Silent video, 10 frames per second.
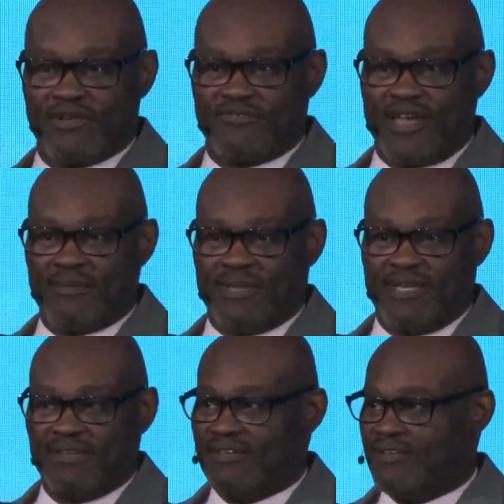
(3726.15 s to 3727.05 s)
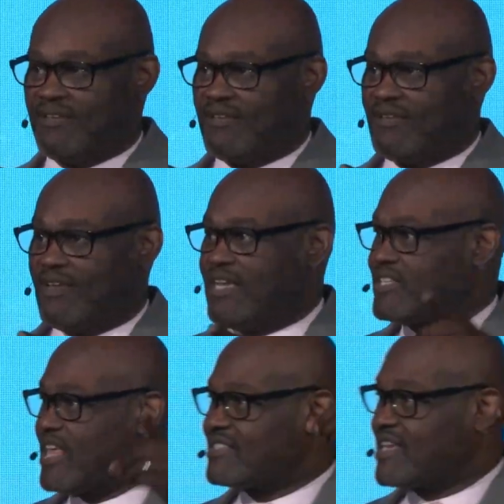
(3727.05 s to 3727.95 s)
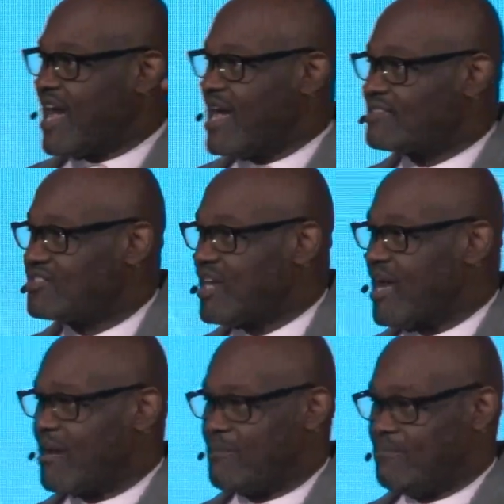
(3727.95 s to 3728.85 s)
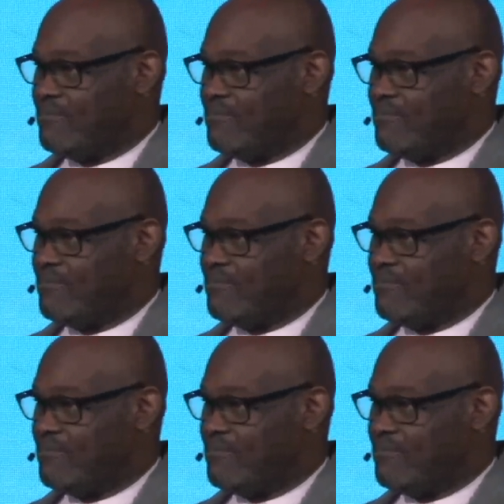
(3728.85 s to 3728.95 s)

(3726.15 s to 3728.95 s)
family. He said, that's God's job.